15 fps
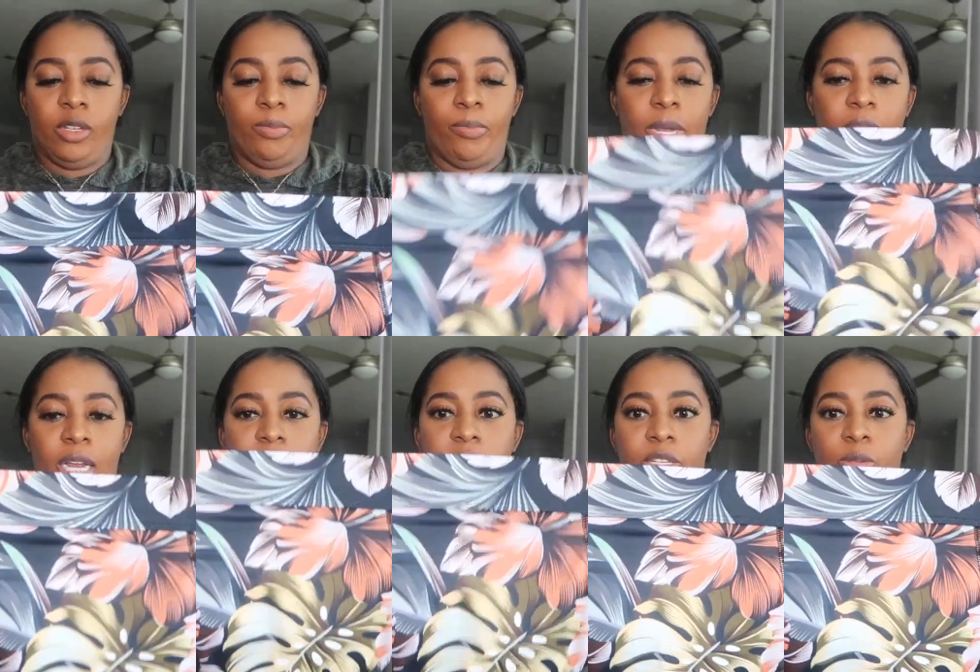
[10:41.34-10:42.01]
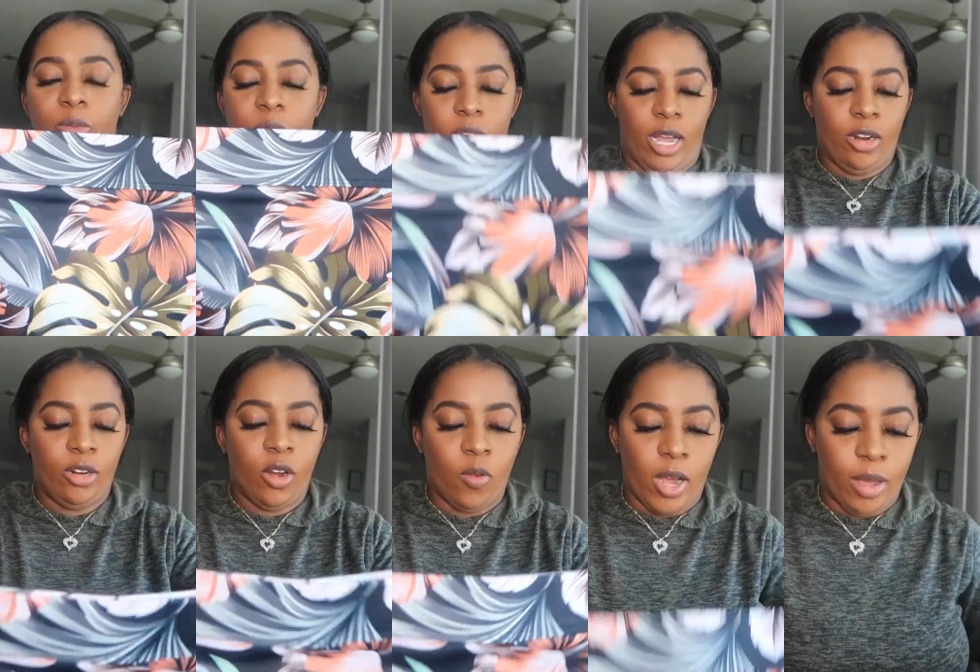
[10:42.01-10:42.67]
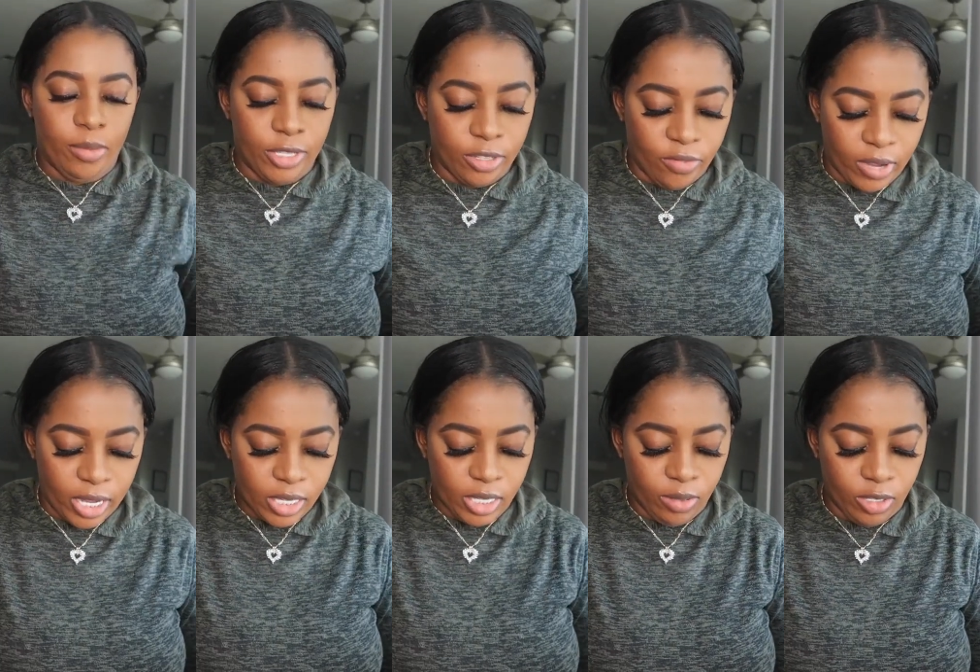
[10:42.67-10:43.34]
band as well. I don't know why I'd be so
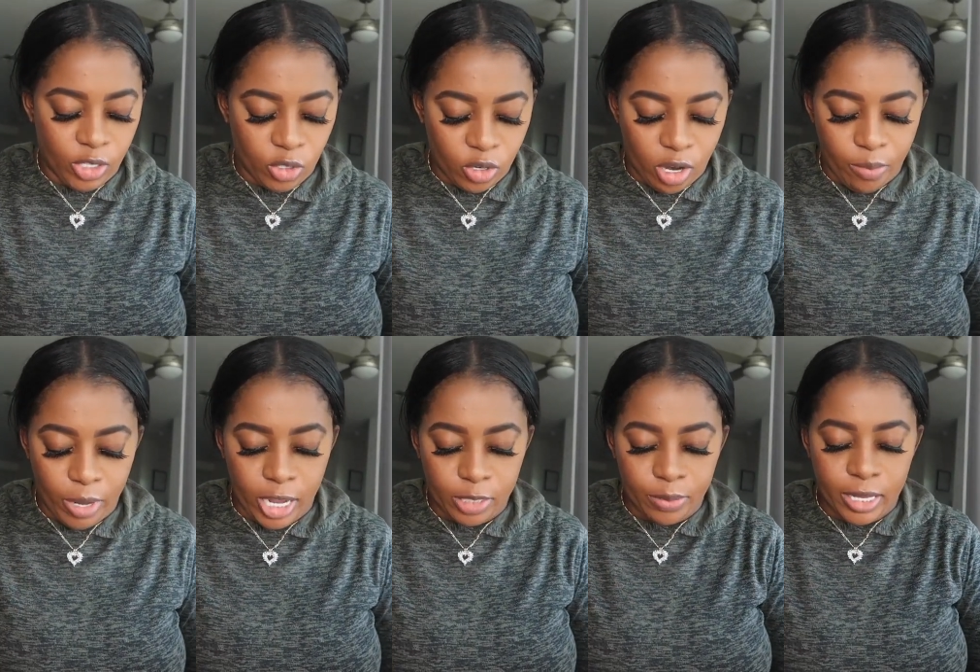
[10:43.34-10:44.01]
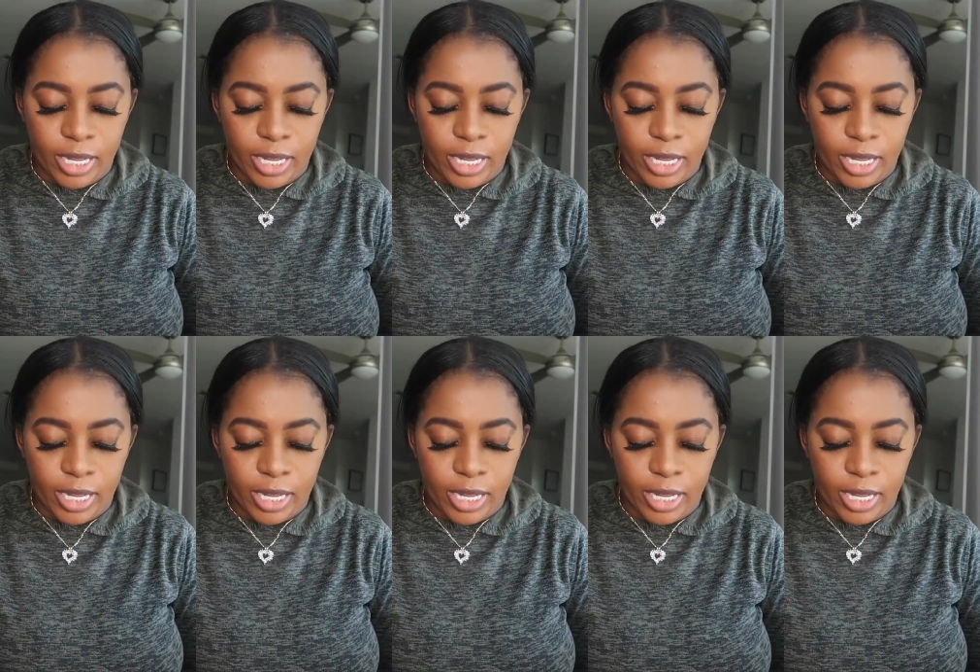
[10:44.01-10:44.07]
fascinated with strong bands,